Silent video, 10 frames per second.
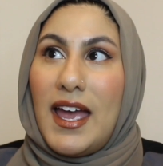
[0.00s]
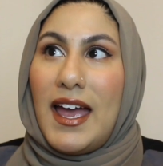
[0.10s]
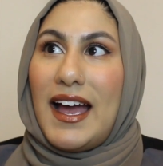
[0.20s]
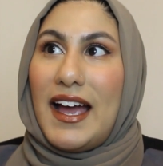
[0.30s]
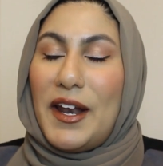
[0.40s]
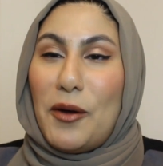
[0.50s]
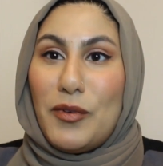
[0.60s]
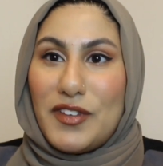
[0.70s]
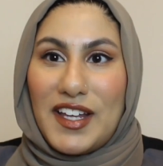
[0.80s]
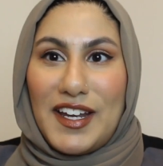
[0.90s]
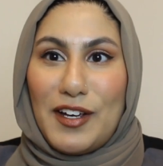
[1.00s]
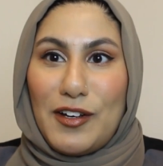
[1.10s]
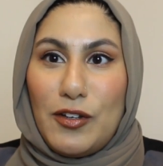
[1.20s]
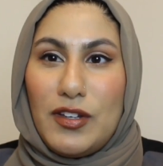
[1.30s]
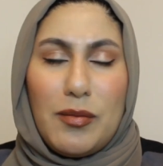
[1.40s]
and I was going to
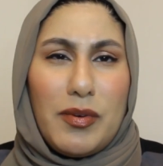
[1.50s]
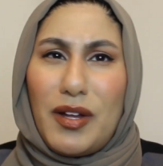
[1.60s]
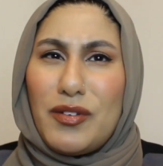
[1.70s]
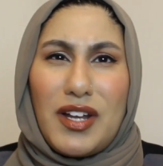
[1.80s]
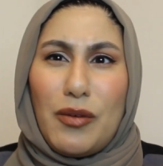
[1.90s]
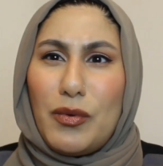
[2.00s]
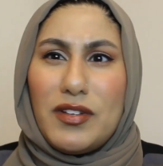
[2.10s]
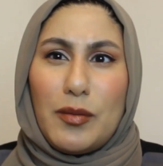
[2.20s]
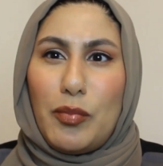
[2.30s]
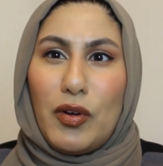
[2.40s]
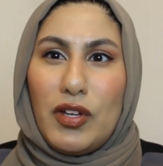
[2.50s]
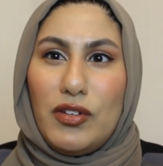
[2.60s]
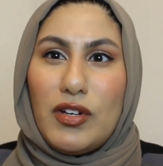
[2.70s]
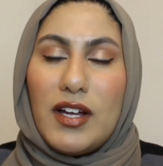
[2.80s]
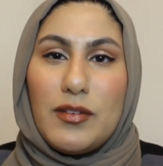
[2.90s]
include them, but I was like, what's the point?
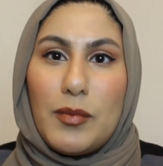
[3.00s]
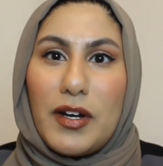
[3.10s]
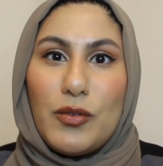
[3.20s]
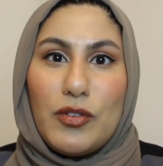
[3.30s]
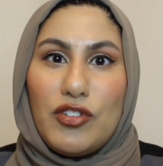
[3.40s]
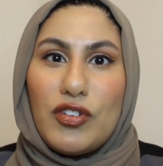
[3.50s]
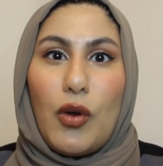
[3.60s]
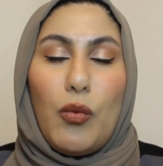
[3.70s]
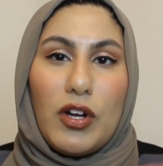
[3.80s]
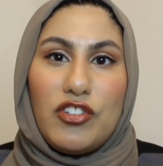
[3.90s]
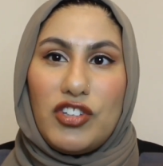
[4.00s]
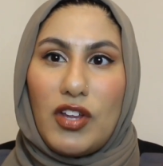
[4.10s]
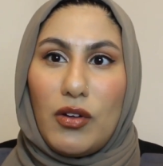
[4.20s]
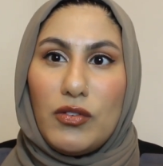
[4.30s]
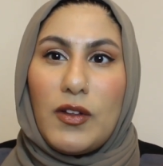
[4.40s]
You guys might as well just go watch
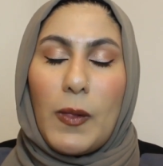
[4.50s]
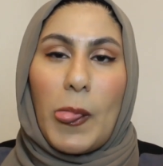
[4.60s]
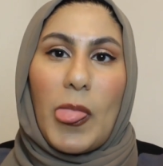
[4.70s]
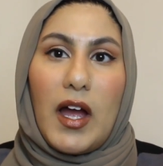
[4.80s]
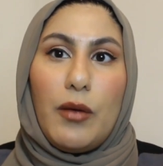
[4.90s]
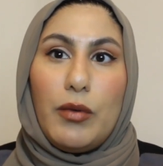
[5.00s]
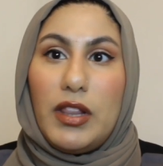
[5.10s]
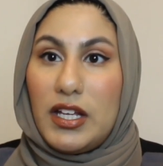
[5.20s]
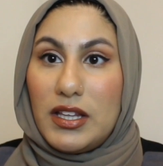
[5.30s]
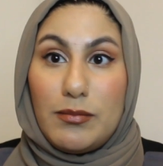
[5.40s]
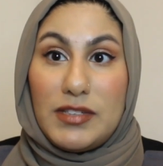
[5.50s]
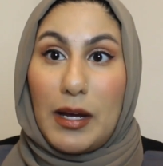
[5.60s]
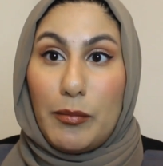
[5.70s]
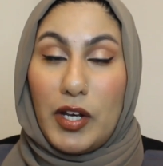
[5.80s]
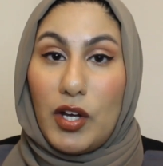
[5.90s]
those. I will link them
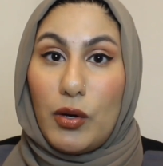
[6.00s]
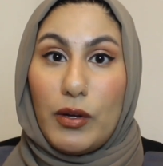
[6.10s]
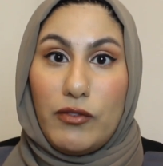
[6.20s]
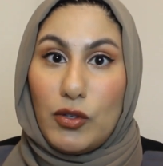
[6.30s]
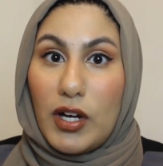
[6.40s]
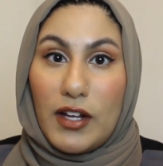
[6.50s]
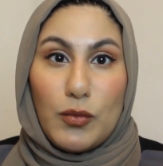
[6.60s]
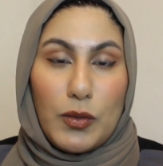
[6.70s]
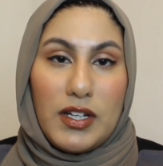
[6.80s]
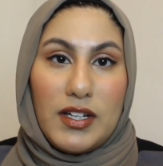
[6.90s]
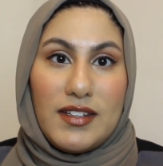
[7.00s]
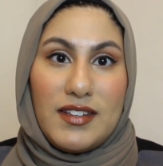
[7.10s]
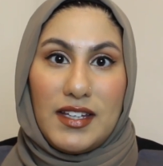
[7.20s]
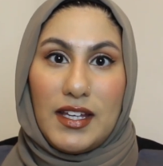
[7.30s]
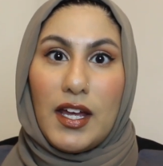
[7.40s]
down below if you guys want to
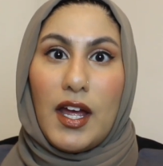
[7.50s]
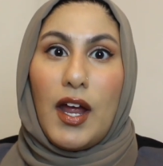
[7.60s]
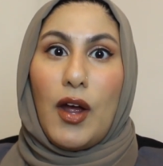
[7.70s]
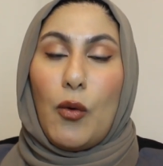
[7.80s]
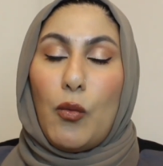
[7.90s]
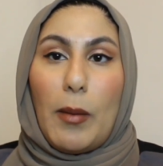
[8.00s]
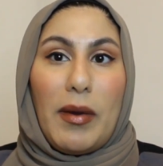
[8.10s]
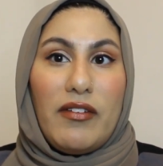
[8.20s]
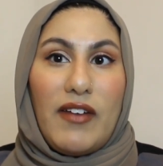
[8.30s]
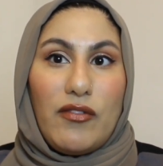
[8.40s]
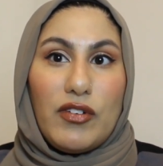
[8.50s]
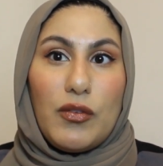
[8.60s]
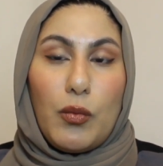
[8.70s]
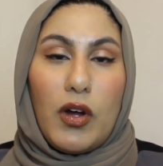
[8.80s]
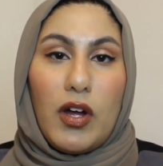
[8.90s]
see what my
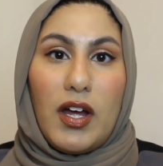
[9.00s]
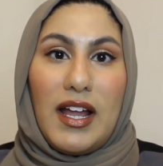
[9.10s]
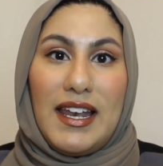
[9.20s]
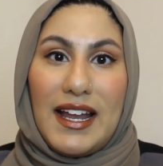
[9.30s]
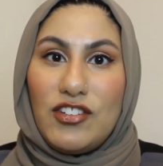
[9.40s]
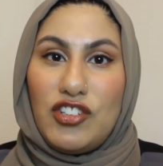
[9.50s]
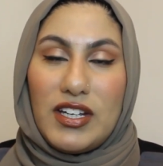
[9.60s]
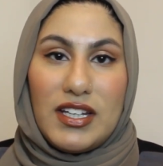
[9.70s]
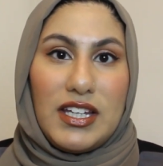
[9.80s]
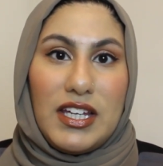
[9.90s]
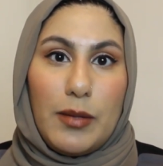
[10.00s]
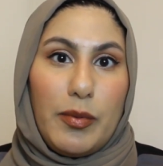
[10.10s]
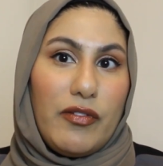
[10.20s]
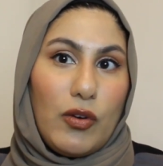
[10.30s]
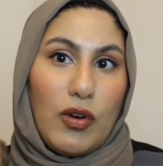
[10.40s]
favourites were last year and the year
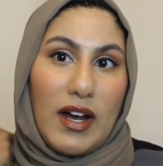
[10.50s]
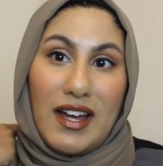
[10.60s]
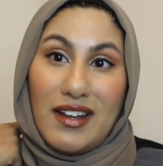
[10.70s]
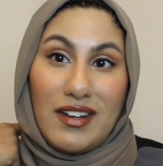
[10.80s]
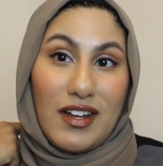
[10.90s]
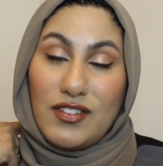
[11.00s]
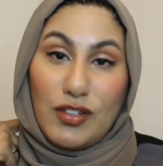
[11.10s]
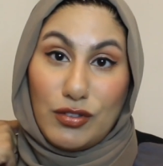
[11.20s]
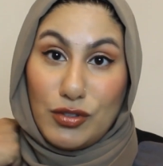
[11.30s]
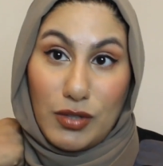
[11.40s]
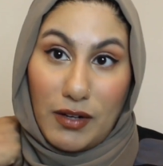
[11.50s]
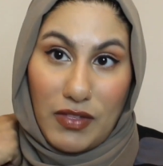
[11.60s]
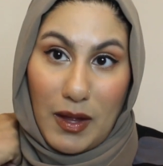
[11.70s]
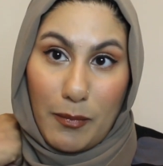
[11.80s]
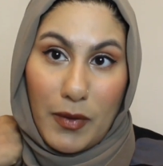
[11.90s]
before, and I still do love
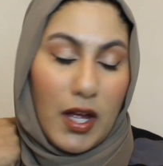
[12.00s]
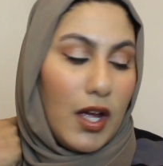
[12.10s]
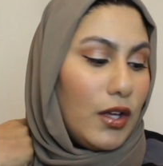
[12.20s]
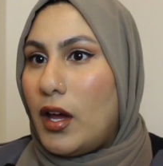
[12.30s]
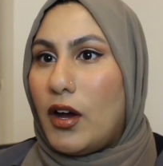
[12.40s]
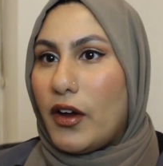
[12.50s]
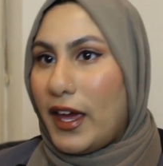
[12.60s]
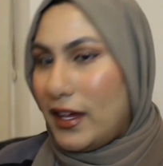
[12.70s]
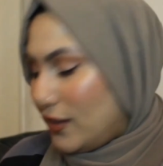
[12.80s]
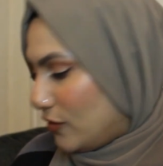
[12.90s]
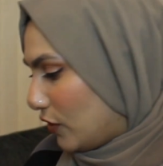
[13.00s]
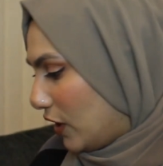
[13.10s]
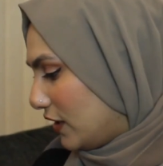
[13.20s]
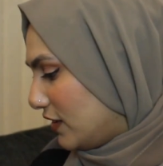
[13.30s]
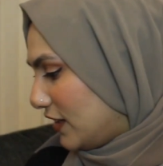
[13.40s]
them. Okay,
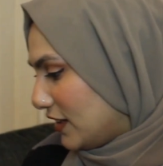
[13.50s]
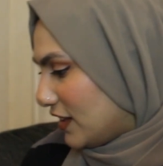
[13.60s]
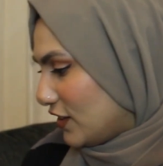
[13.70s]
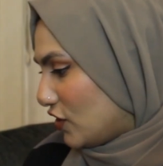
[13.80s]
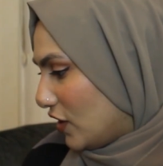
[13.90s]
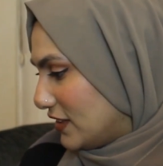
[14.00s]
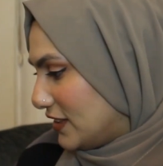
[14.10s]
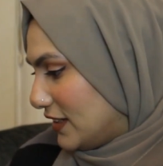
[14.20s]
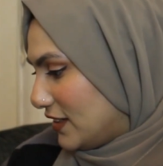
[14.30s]
right, let's get started.